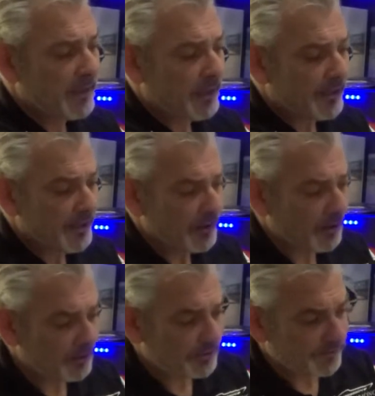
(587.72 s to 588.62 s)
I know a
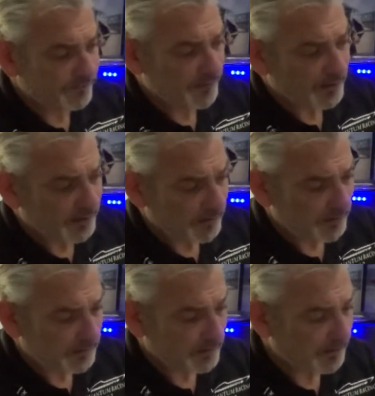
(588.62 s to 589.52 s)
lot
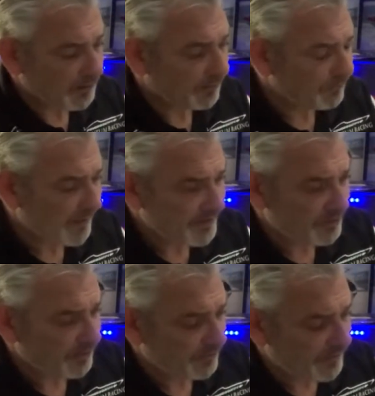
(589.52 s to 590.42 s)
of race
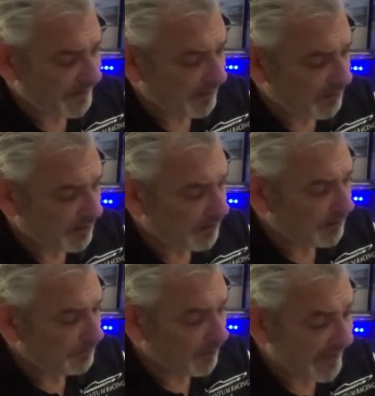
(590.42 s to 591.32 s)
suits now
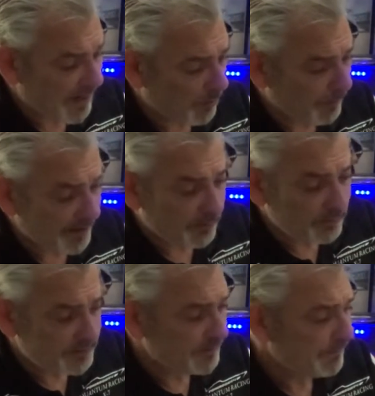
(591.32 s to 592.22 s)
are without
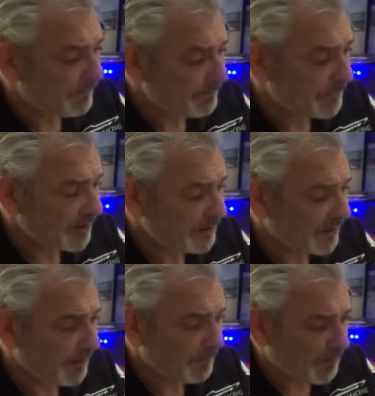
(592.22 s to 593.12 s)
belt, but
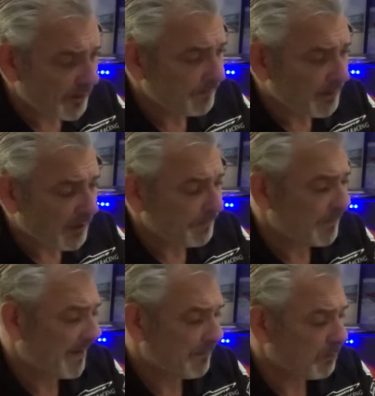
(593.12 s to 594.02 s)
I
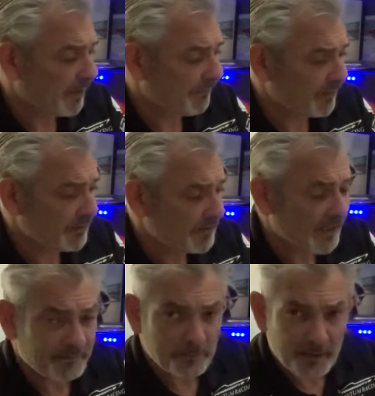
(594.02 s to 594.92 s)
have a preference to
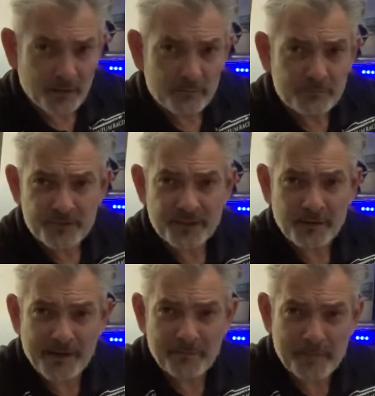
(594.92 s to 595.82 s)
have a belt, still
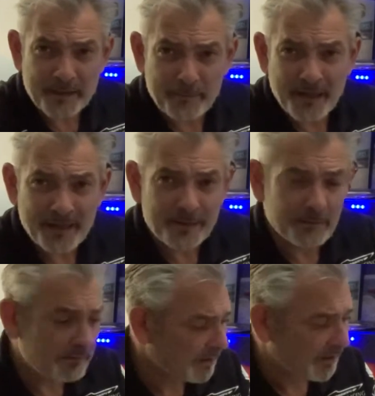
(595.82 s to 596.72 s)
have a big belly
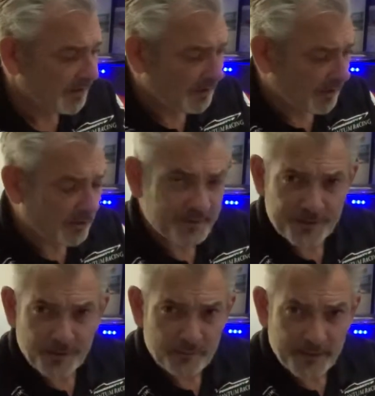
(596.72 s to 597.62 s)
and like
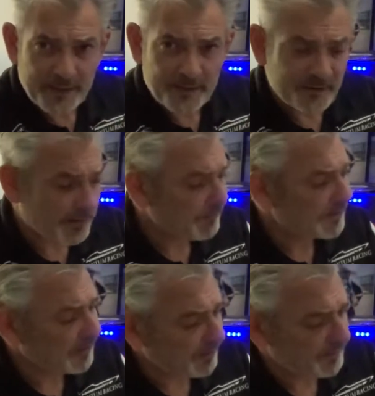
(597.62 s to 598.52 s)
to hold it in
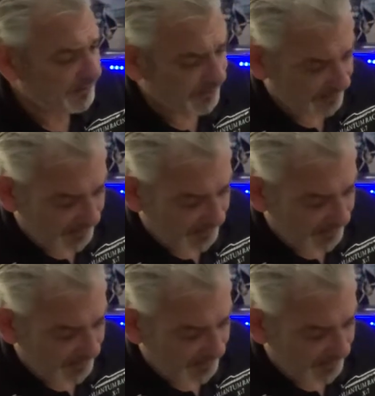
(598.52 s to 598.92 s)
sometimes.